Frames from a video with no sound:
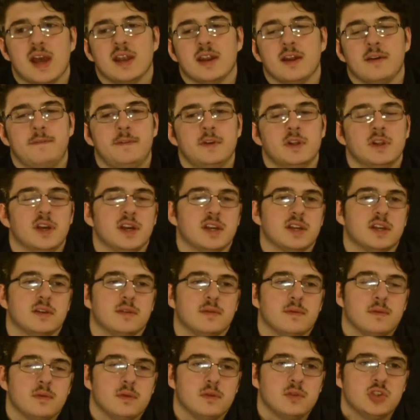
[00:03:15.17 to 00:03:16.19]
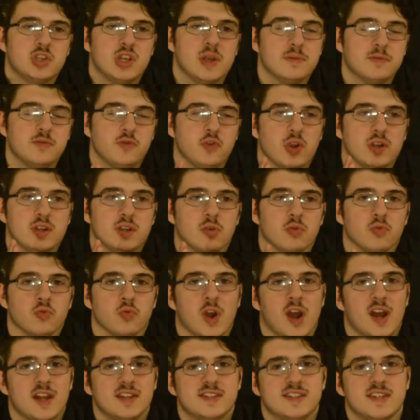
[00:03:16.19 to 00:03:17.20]
And I feel like James Franco
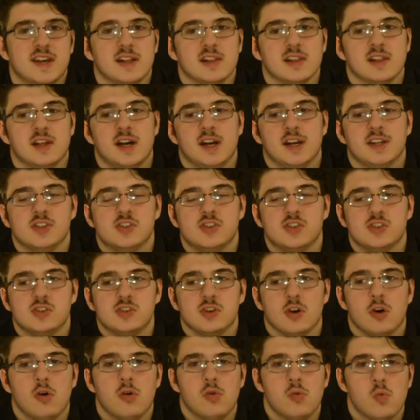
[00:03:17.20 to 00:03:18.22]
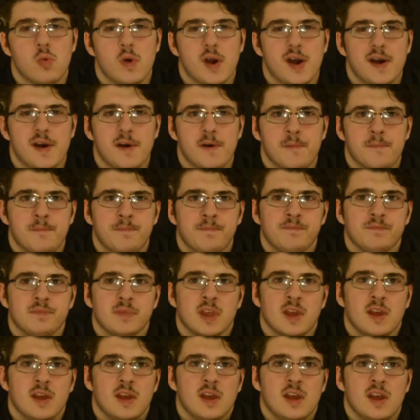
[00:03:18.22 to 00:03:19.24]
rides that line so well.
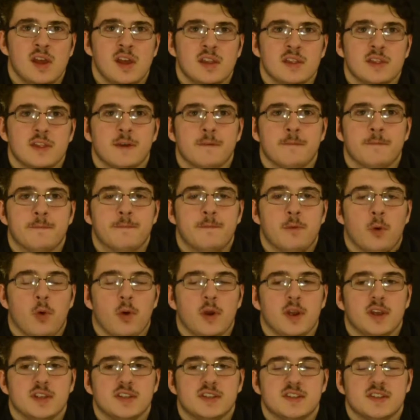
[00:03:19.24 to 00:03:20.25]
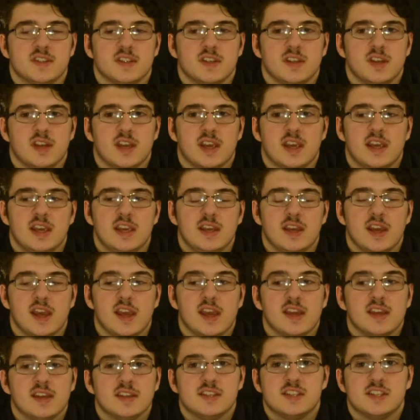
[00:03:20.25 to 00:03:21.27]
The voice, he
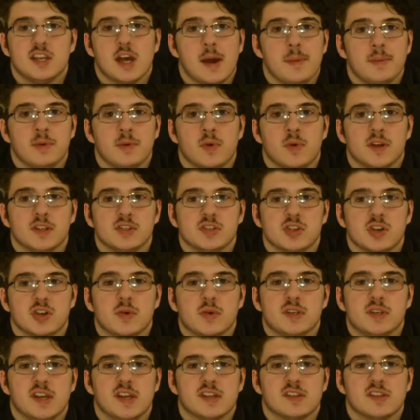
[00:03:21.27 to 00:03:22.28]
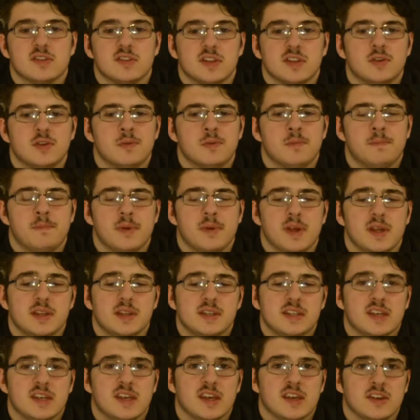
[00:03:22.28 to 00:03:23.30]
is Tommy Wiseau. It takes a little bit
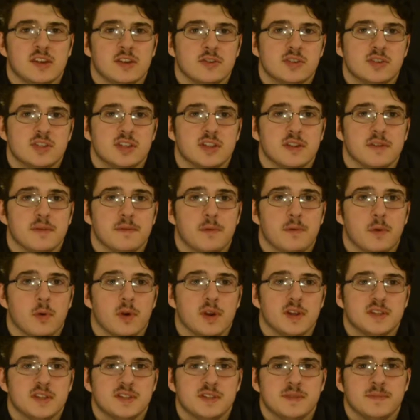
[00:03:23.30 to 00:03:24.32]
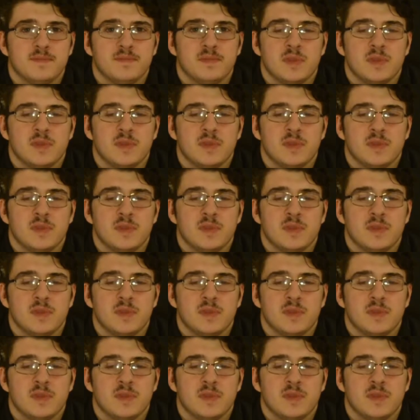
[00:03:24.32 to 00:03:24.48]
to get used to the voice.